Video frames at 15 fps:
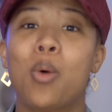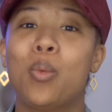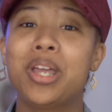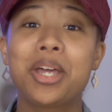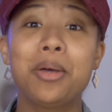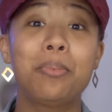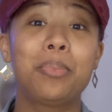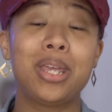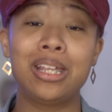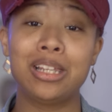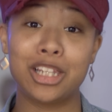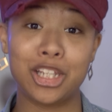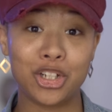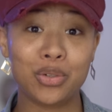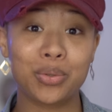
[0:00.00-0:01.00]
we could be
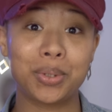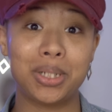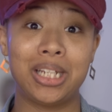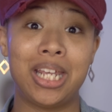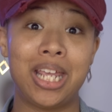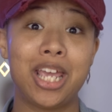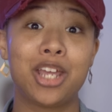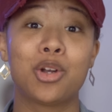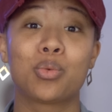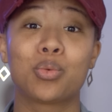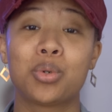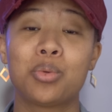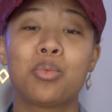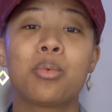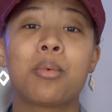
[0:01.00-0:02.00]
literally in a
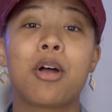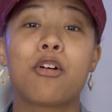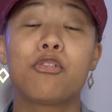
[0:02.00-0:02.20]
room